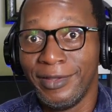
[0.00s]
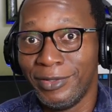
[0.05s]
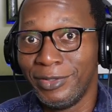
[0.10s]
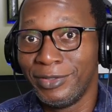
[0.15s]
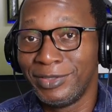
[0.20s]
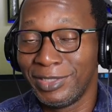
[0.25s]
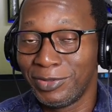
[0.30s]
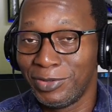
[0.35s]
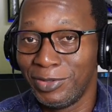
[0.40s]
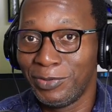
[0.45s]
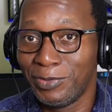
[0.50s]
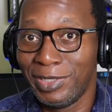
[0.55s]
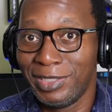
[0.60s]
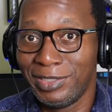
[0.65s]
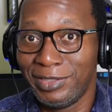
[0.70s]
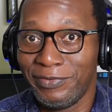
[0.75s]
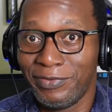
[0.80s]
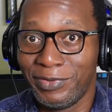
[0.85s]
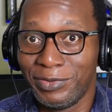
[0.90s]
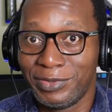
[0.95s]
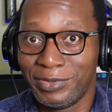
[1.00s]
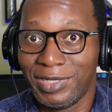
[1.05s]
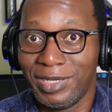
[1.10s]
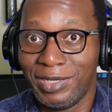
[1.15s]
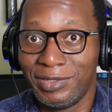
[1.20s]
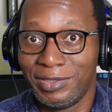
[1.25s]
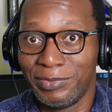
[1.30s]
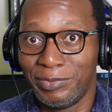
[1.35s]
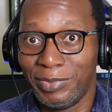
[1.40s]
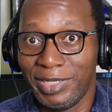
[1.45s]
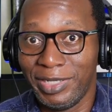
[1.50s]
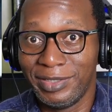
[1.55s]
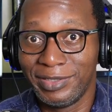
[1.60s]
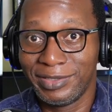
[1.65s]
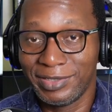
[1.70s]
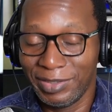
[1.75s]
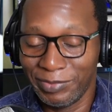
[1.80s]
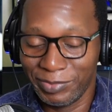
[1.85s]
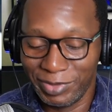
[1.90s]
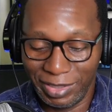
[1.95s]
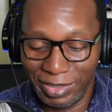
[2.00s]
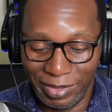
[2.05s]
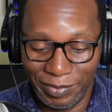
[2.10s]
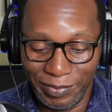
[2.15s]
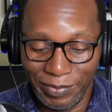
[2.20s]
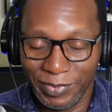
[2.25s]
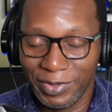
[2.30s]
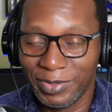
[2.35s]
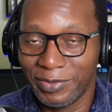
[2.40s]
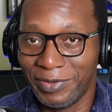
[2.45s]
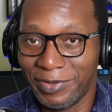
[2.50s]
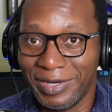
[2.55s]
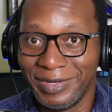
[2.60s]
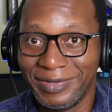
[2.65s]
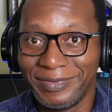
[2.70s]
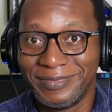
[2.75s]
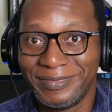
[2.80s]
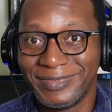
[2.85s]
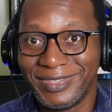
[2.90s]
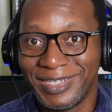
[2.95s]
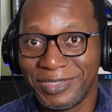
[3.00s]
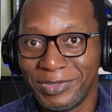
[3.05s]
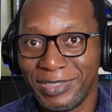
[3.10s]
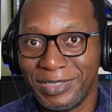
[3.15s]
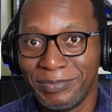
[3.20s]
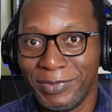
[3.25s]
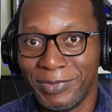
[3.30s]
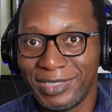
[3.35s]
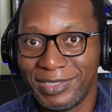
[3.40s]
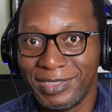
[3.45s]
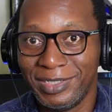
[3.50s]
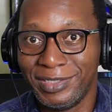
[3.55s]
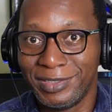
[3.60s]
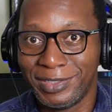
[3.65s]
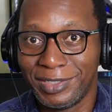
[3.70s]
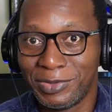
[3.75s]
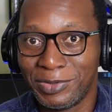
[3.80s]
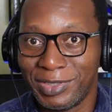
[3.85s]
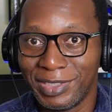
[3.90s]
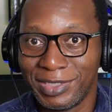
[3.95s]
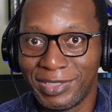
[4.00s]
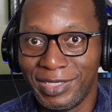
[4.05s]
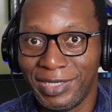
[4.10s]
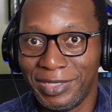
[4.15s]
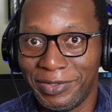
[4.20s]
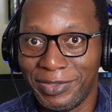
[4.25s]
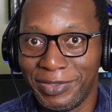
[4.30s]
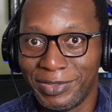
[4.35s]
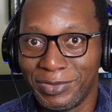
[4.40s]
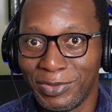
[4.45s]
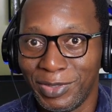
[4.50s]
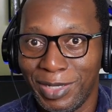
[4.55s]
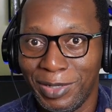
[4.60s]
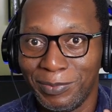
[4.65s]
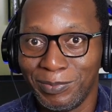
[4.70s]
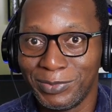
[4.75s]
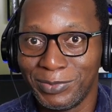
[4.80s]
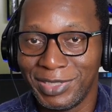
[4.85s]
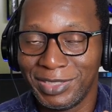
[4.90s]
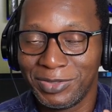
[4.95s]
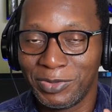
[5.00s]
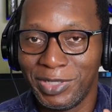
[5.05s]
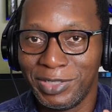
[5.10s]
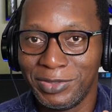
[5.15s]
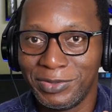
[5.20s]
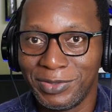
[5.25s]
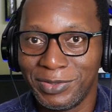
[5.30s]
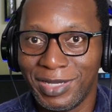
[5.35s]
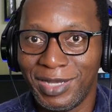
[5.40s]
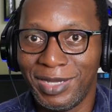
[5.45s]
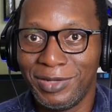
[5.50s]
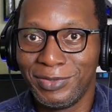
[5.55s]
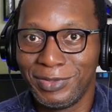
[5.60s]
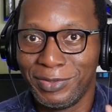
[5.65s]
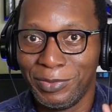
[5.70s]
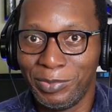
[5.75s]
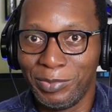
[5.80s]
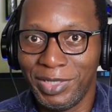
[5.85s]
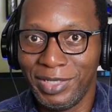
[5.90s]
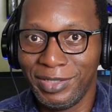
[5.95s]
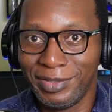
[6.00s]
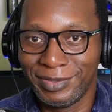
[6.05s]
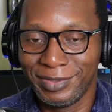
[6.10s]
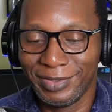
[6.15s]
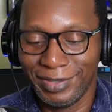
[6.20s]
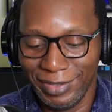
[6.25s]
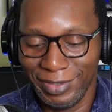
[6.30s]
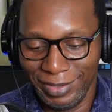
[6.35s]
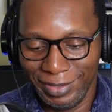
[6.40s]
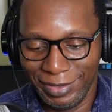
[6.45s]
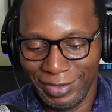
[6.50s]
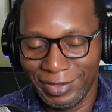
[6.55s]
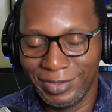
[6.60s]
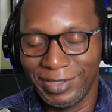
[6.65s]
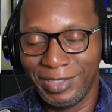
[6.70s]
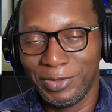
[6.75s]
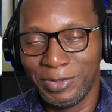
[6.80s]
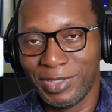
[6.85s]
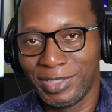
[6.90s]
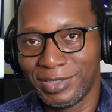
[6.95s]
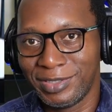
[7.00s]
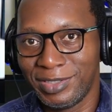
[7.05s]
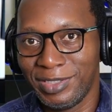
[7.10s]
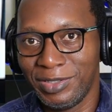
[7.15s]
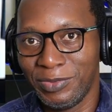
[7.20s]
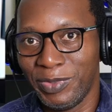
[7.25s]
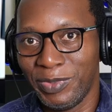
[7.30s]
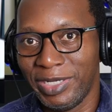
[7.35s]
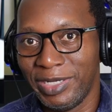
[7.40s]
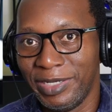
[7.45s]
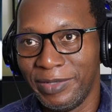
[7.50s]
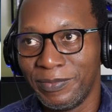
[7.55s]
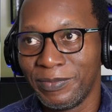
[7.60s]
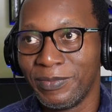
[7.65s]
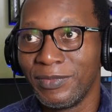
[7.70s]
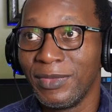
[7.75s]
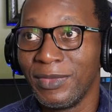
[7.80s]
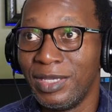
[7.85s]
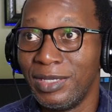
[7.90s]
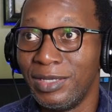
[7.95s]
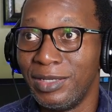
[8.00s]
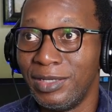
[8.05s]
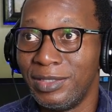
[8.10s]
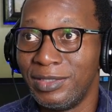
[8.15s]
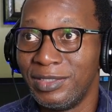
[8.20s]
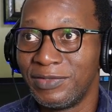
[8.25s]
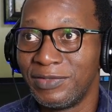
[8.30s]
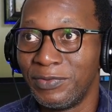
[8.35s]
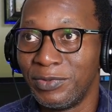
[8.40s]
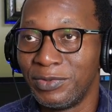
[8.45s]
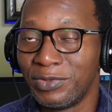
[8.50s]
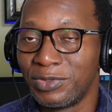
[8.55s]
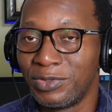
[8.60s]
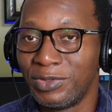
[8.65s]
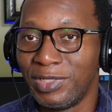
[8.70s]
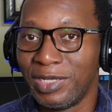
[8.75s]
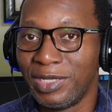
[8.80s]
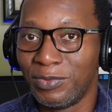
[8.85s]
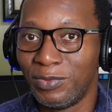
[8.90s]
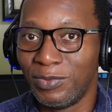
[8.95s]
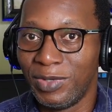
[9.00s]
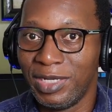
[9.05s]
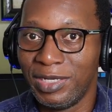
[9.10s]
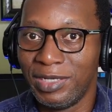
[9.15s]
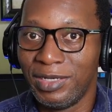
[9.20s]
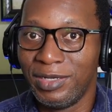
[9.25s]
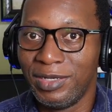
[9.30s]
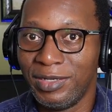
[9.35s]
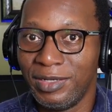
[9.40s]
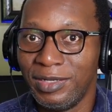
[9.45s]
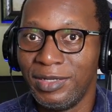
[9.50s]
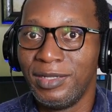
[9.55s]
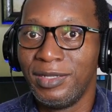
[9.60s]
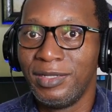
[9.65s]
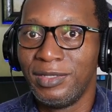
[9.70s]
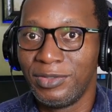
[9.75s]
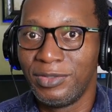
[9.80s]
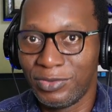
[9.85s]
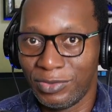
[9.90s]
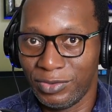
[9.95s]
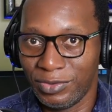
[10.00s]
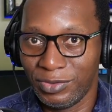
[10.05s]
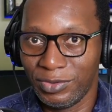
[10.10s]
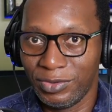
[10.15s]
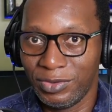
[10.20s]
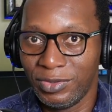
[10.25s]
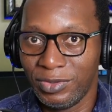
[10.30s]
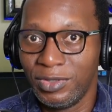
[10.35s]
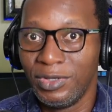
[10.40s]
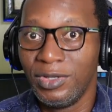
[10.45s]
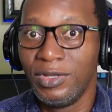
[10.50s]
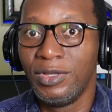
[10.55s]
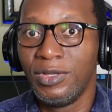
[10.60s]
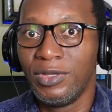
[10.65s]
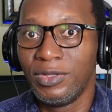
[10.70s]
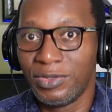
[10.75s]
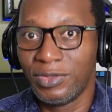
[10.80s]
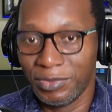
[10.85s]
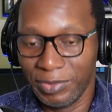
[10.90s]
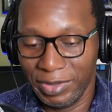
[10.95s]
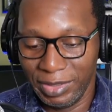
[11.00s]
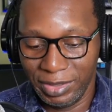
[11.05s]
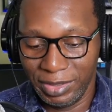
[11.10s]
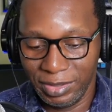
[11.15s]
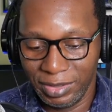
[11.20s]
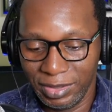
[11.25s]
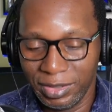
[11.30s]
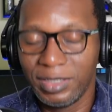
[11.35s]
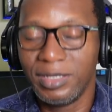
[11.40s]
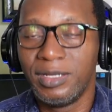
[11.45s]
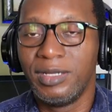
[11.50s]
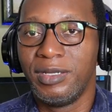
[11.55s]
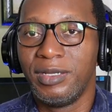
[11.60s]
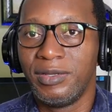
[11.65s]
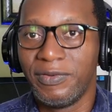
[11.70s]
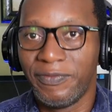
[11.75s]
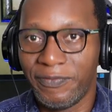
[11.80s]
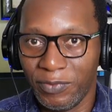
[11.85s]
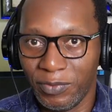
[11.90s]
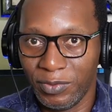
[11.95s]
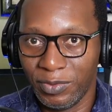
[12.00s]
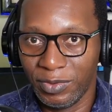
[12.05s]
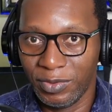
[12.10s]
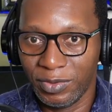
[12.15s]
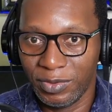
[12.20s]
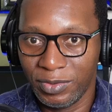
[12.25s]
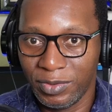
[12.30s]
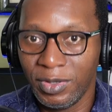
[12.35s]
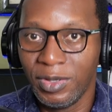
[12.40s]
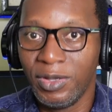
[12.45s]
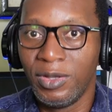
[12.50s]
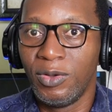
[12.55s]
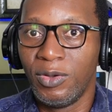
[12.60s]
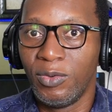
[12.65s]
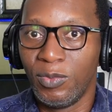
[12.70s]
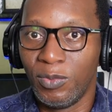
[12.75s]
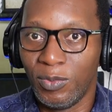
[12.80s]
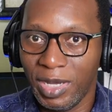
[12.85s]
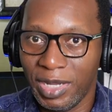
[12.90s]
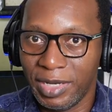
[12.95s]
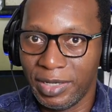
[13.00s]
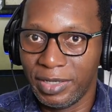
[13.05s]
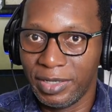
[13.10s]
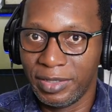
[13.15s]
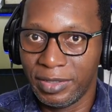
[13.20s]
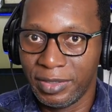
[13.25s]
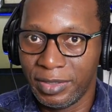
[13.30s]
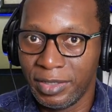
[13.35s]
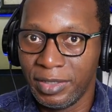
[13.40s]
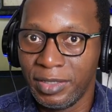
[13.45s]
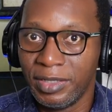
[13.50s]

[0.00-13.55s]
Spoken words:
It's actually quite difficult to count and play at the same time. Right? It's actually much easier to just hear it. So I'm just going to count the beat, and then you can see where this falls. So like 1, 2, 3, 4. 1.